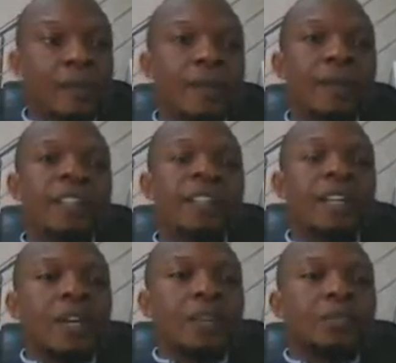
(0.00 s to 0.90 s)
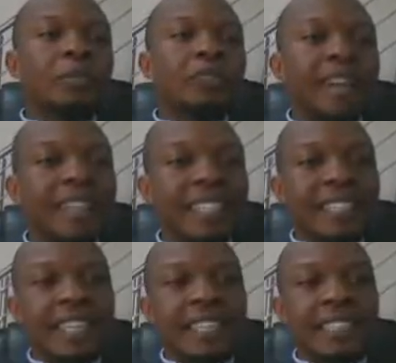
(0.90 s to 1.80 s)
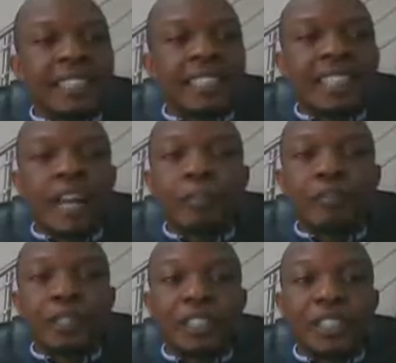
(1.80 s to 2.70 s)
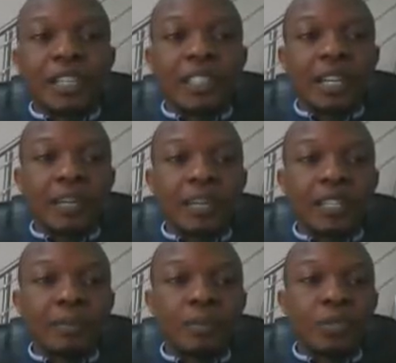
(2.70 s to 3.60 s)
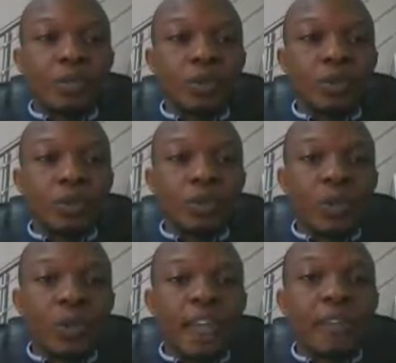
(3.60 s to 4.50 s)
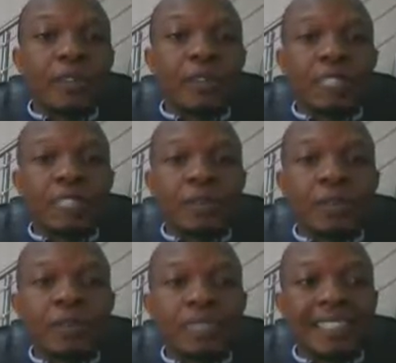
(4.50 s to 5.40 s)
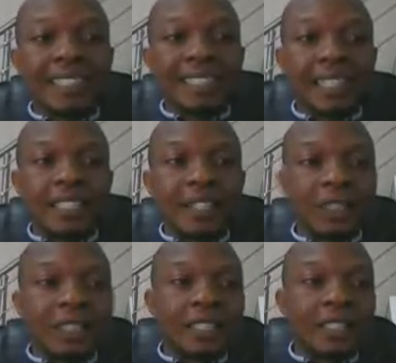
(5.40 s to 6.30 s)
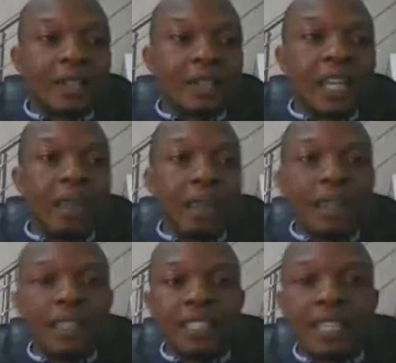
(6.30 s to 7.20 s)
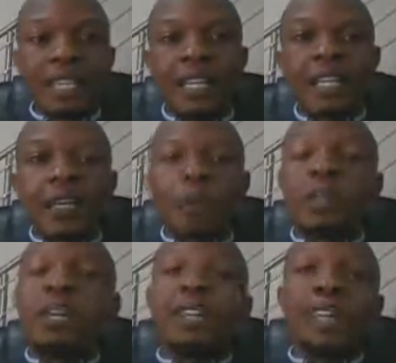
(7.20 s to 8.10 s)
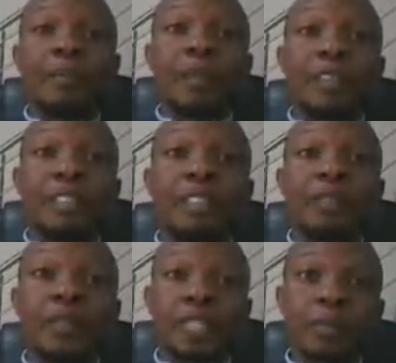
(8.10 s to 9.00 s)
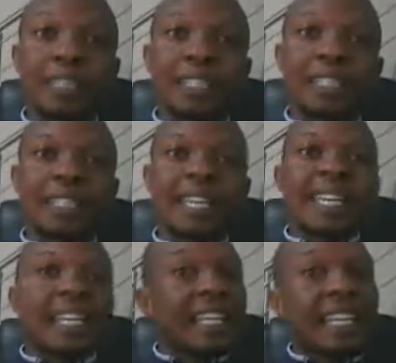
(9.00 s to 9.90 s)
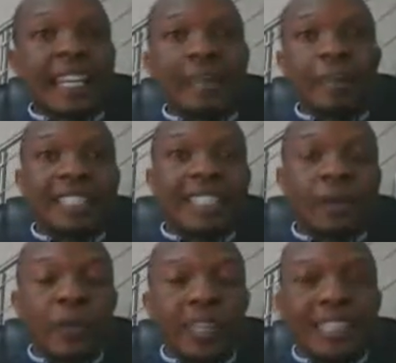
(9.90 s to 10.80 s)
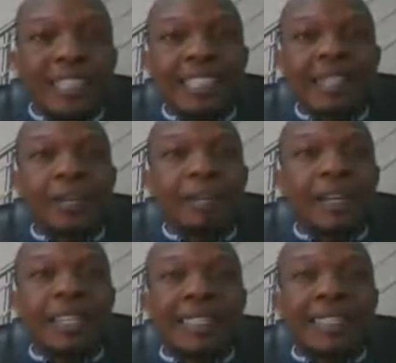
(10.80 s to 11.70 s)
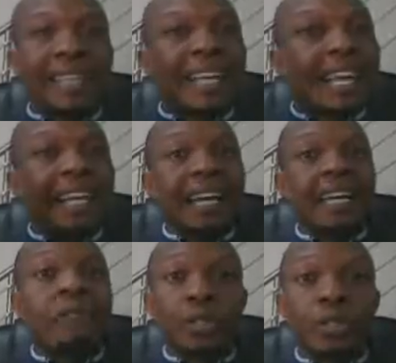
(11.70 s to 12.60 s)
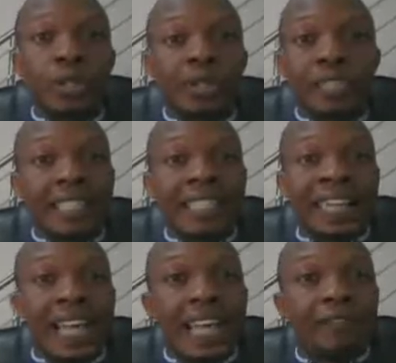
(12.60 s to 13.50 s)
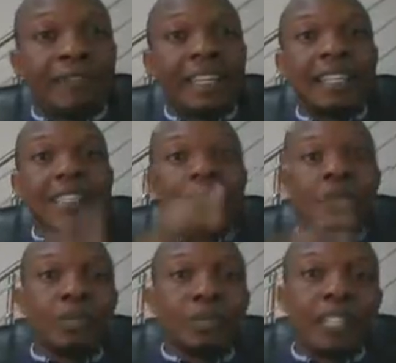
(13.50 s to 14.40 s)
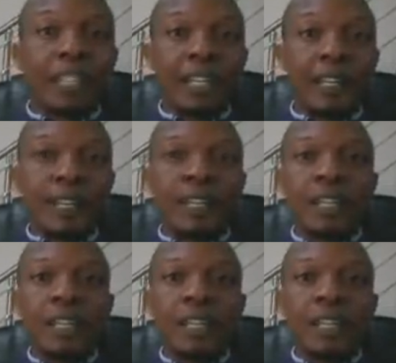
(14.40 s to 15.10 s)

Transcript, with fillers: Alright, unsupervised learning is a type of machine learning algorithm used to draw inferences from datasets consisting of input data without labeled responses. In a layman's language, this simply means gather a bunch of data and feed it into your machine learning